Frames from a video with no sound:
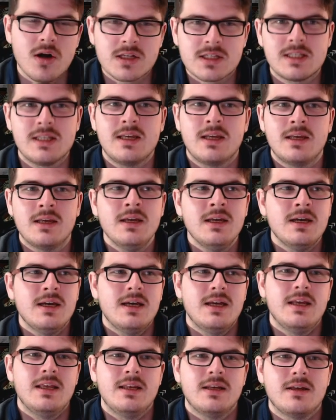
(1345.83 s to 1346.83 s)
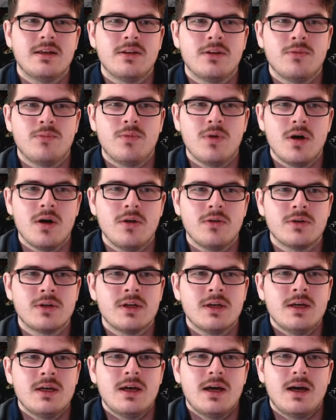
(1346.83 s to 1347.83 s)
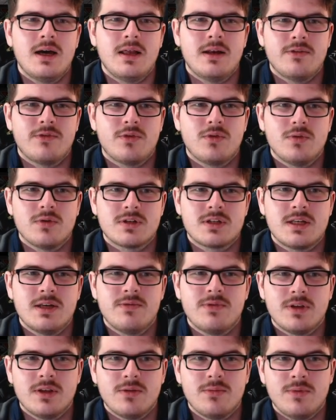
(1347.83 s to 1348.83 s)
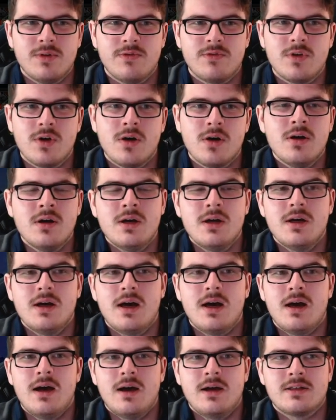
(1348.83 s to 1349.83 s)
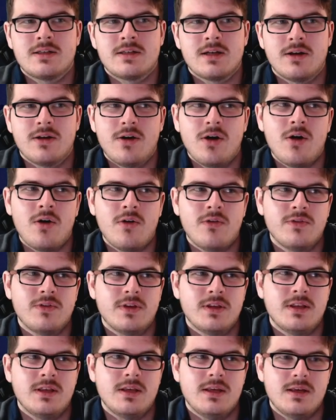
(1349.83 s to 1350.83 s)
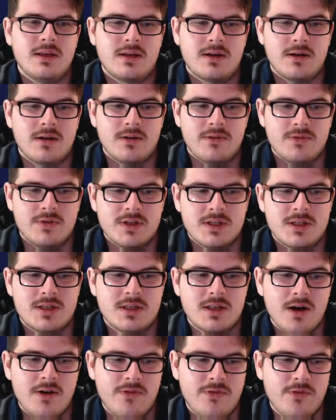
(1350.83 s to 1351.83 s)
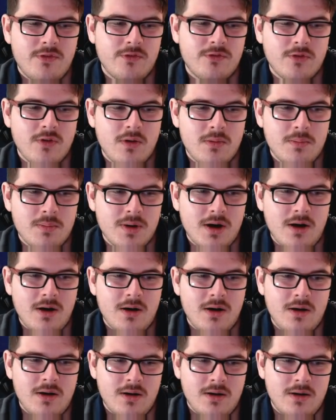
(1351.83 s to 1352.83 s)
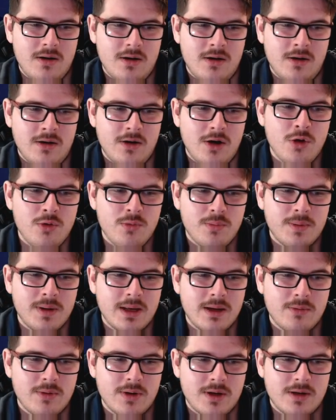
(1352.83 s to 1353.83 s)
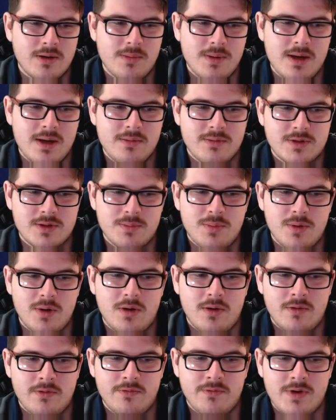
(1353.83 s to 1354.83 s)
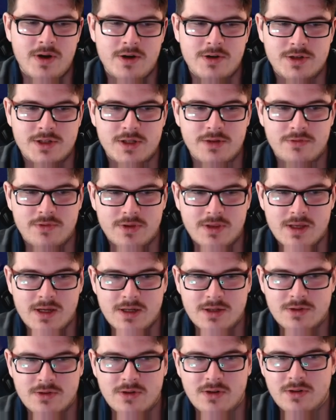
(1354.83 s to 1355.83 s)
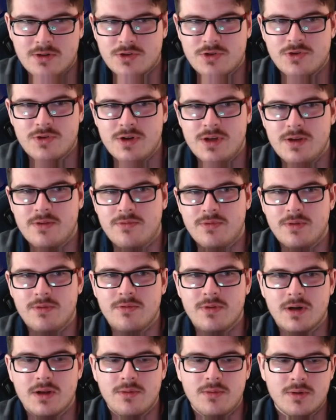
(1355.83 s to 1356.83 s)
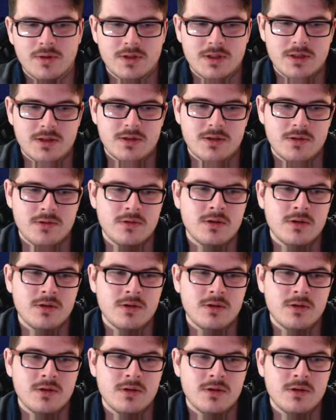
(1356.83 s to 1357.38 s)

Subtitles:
thing in the world. And of course, given that we've got a ton of the kind of stuff from our opening, we're going to be able to put on various different things on our tree if we really wanted to.